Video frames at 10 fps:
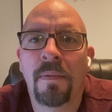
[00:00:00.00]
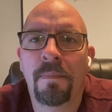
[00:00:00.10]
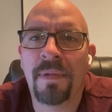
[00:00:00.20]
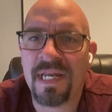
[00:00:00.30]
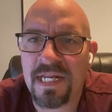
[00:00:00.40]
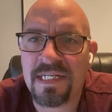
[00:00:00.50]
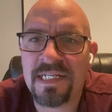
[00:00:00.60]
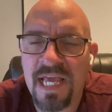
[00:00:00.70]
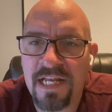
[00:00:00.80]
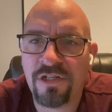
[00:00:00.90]
being
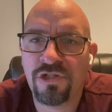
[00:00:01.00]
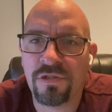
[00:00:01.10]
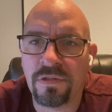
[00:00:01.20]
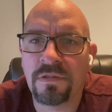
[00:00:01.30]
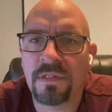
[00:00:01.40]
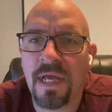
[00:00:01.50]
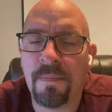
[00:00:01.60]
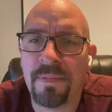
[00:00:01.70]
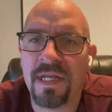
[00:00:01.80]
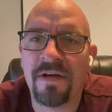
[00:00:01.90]
intentional
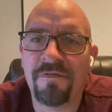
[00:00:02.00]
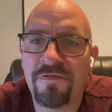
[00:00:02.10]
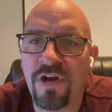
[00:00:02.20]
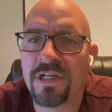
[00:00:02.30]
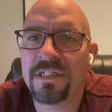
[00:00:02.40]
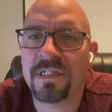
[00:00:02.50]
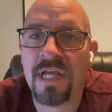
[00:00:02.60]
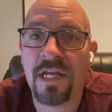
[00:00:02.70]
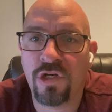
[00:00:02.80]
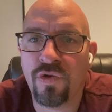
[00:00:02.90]
and being upfront
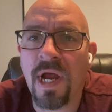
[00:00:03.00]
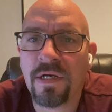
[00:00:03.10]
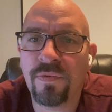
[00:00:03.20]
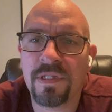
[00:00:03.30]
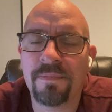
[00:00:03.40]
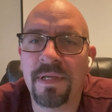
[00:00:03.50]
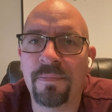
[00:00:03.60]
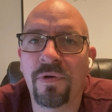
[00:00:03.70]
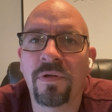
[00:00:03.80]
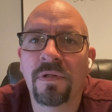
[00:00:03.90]
and direct with the
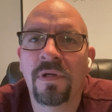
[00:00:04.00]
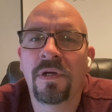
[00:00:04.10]
people